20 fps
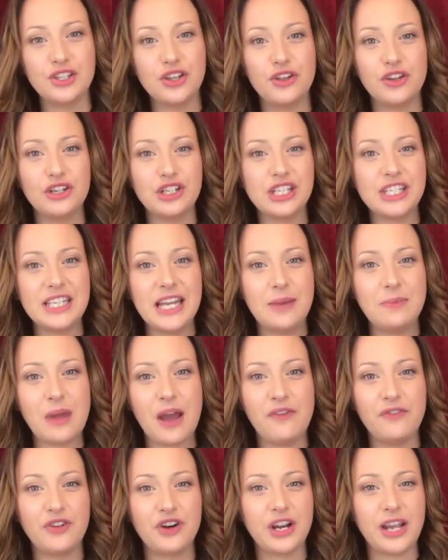So they're just named
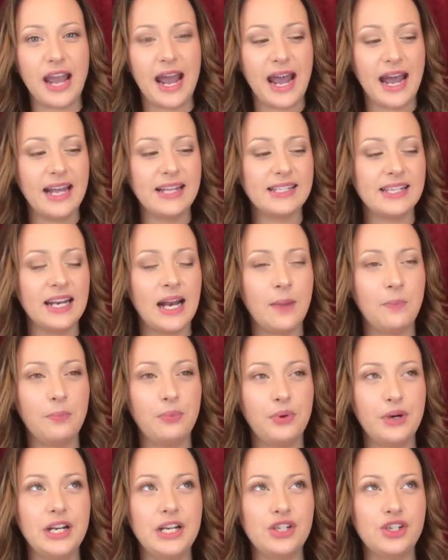after cats, and I'm
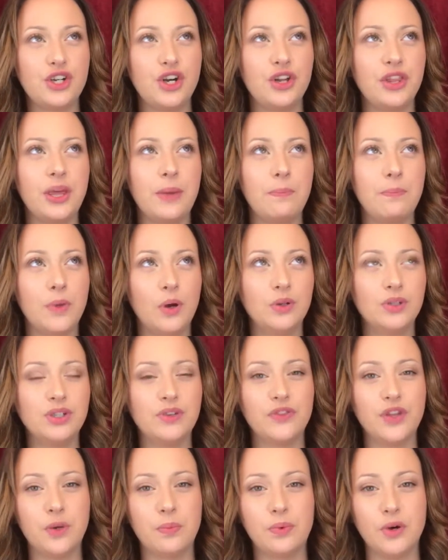pretty sure that most
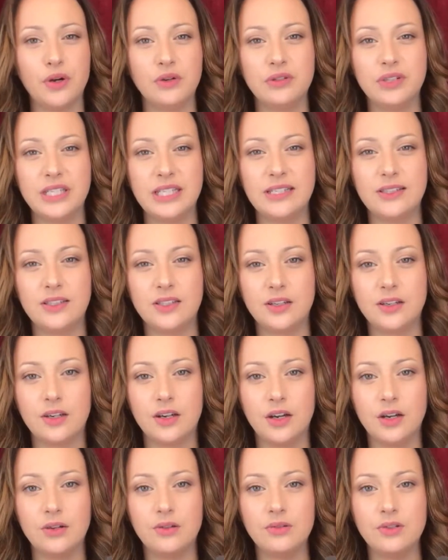of their proceeds
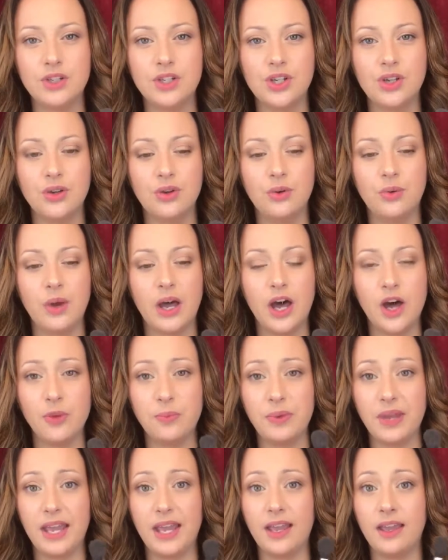go to
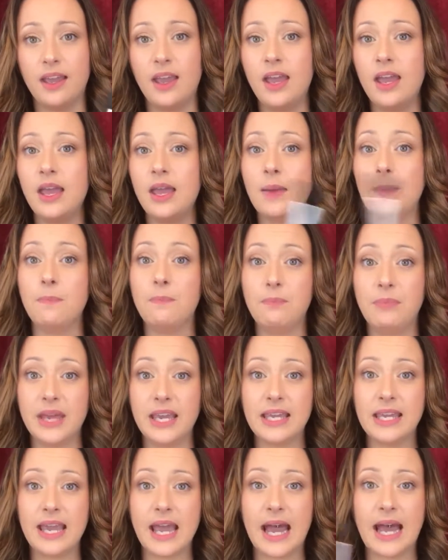helping
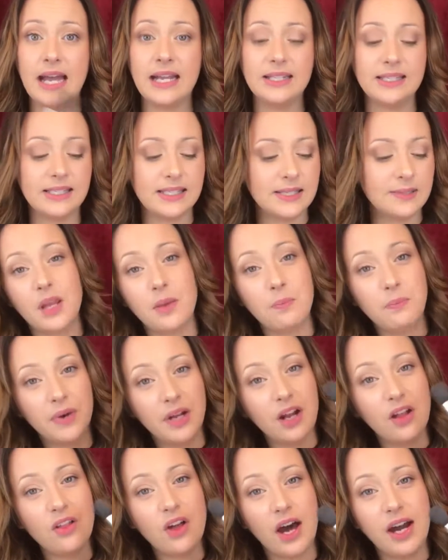big cats.
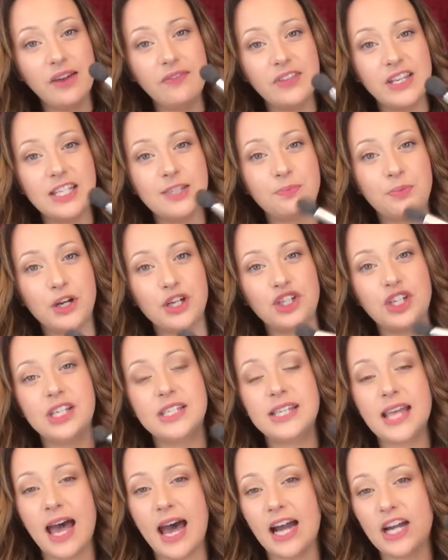But a lot of these
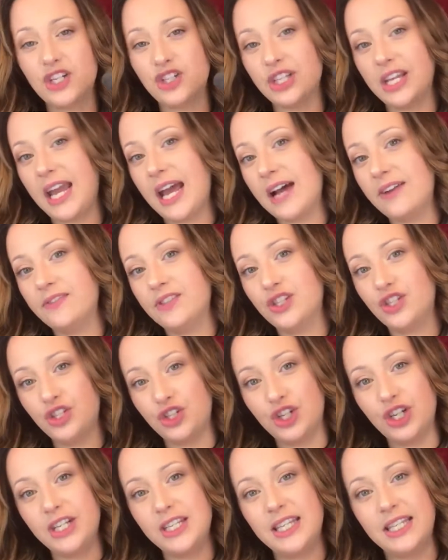brushes actually have
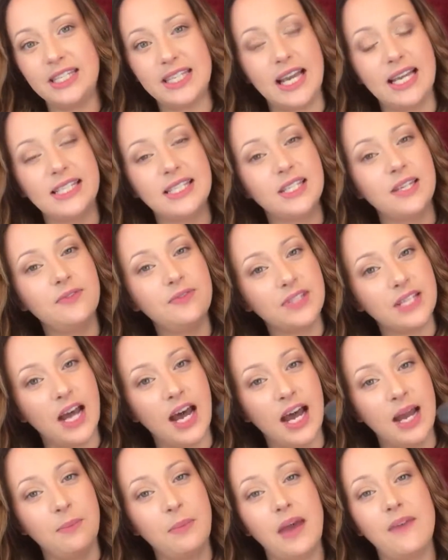stood the test of
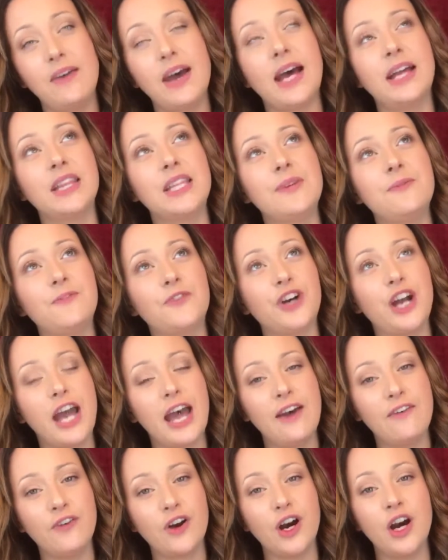time. I've had them
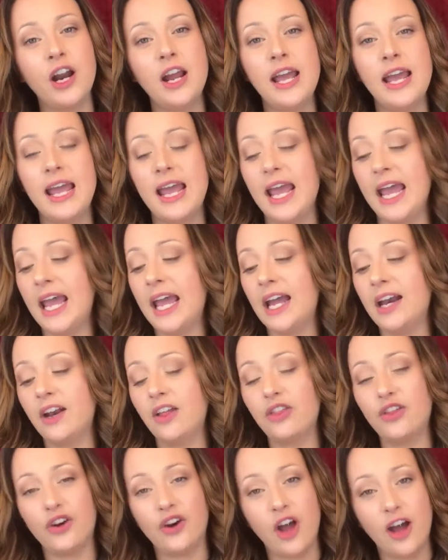forever,
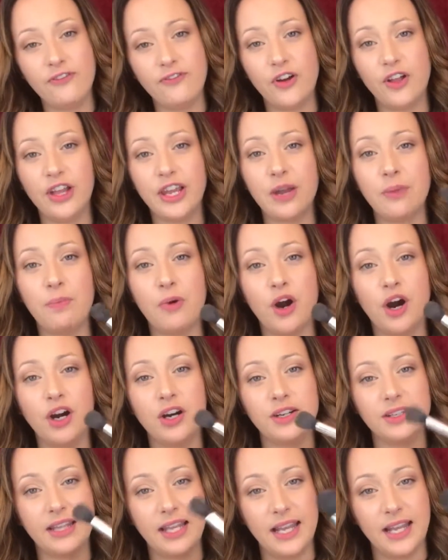and they're not falling
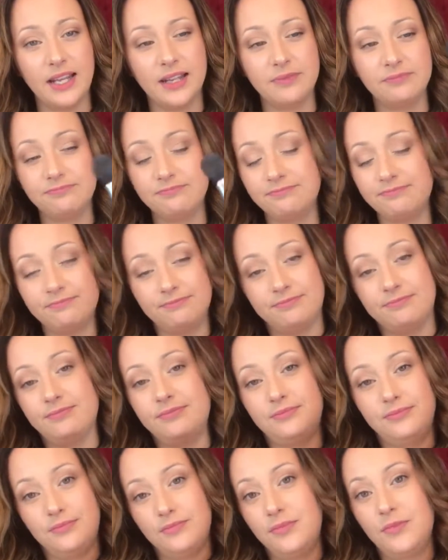apart.
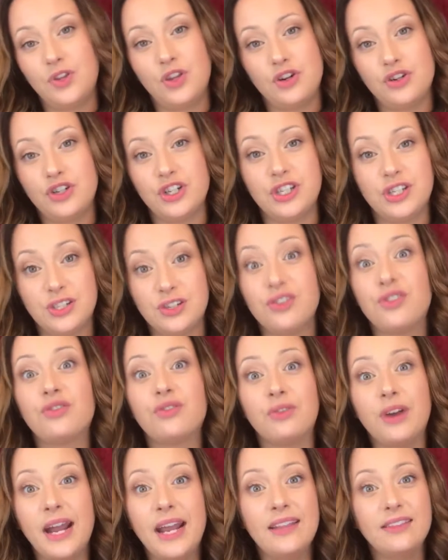They're just
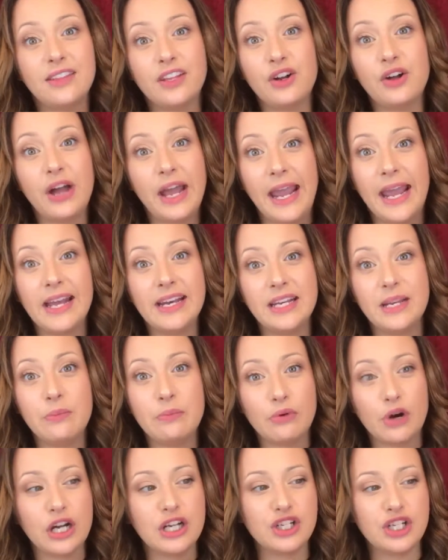great little handy
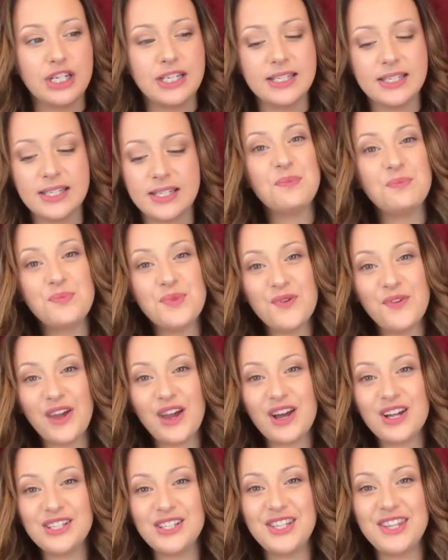brushes.
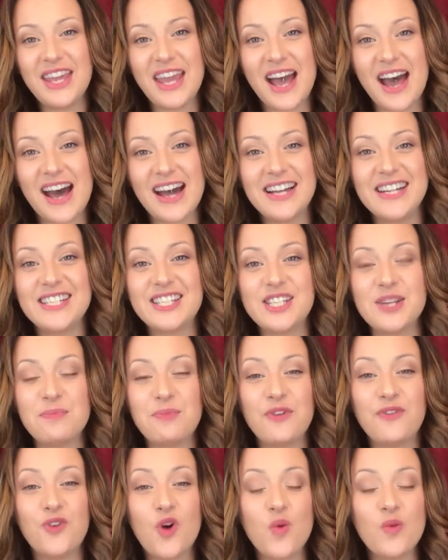Moving on to the eyes,
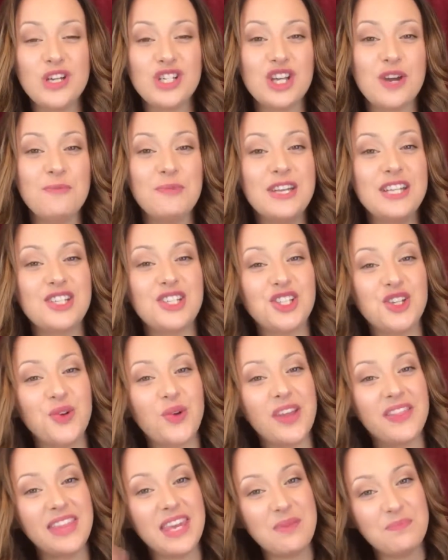before we jump
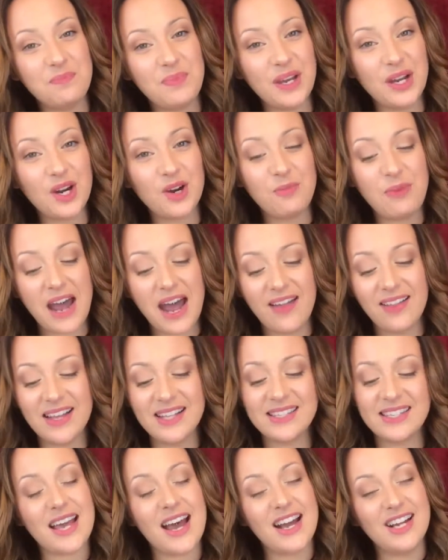into the bigger
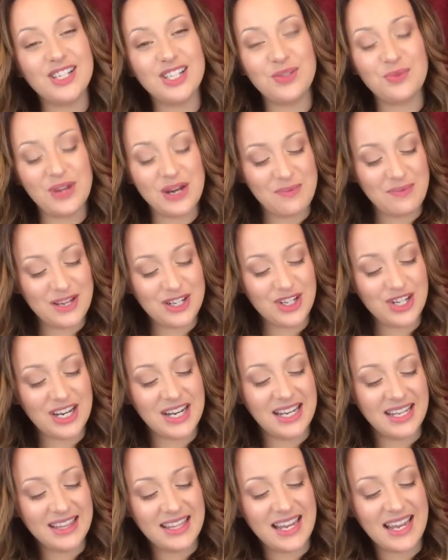palettes, I just want to
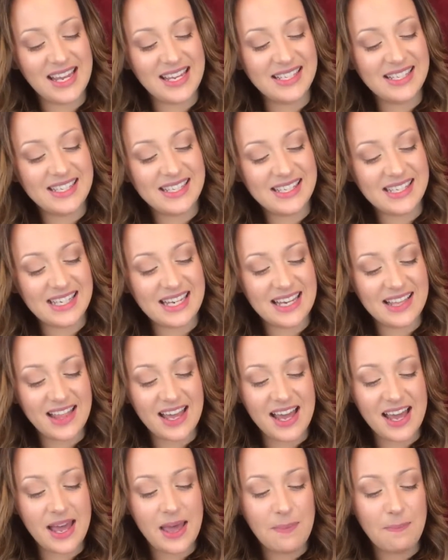mention the
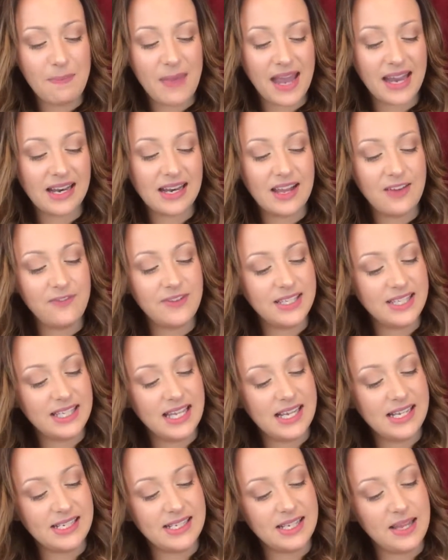Stila
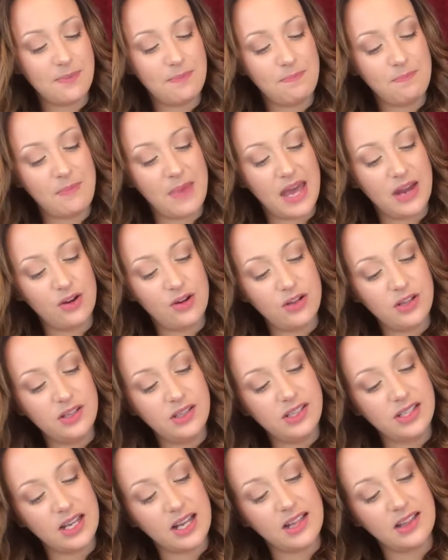Magnificent
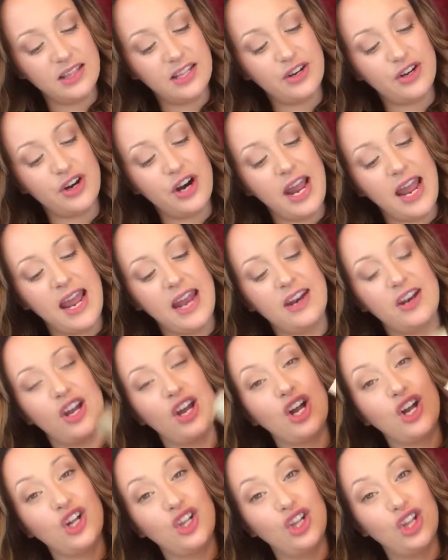Metals Glitter
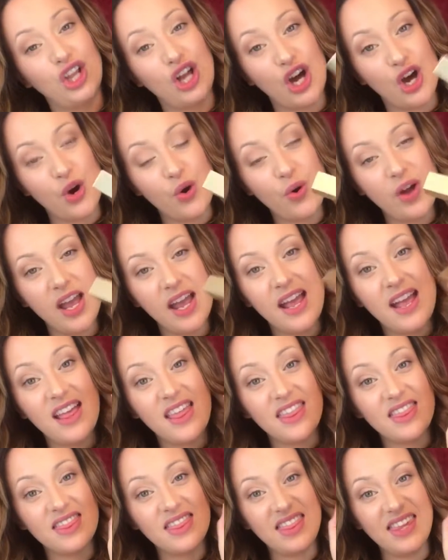and Glow.
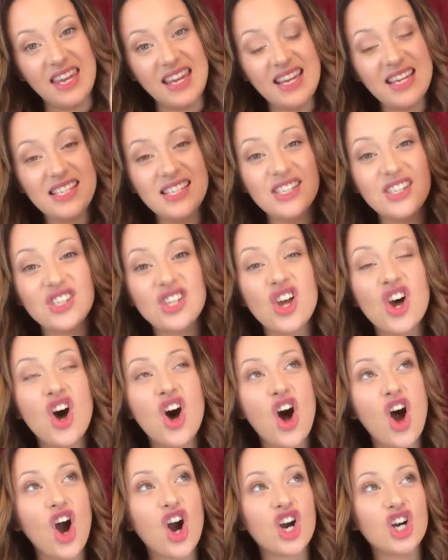These
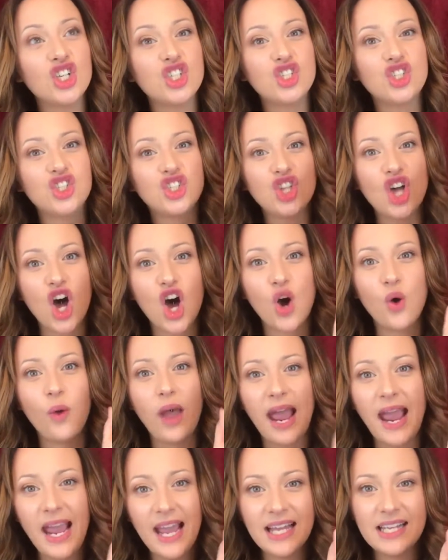are so
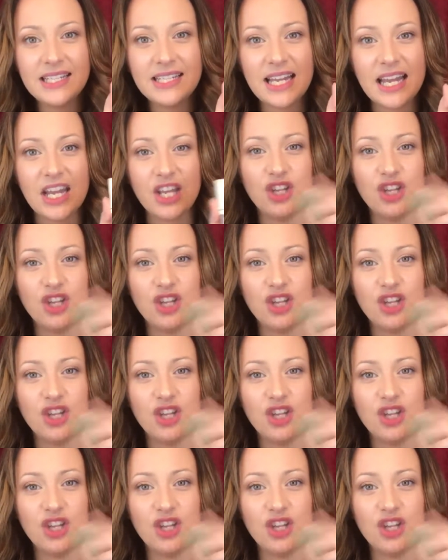handy.